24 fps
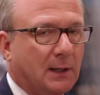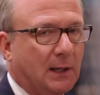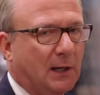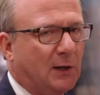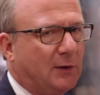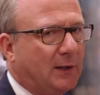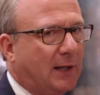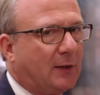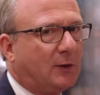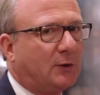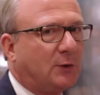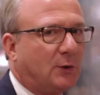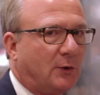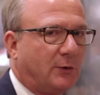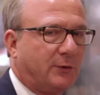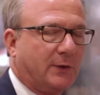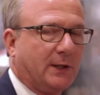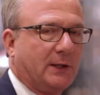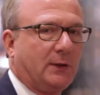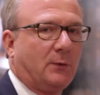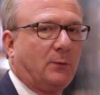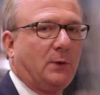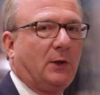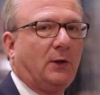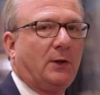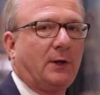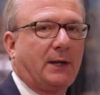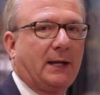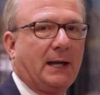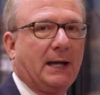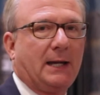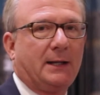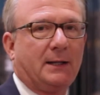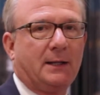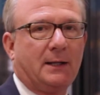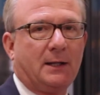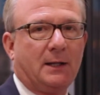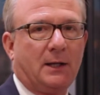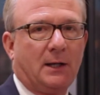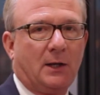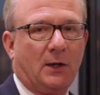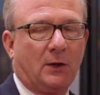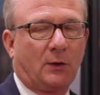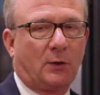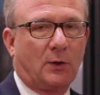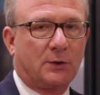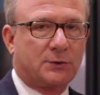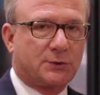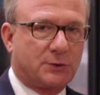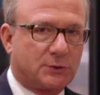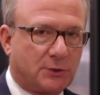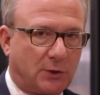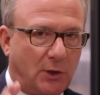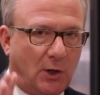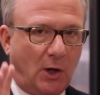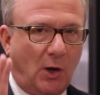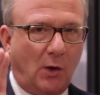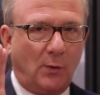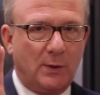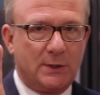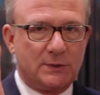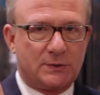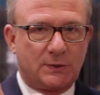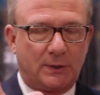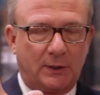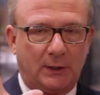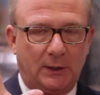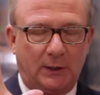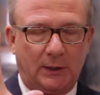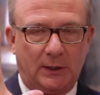Another little thing that we look at, grocers are always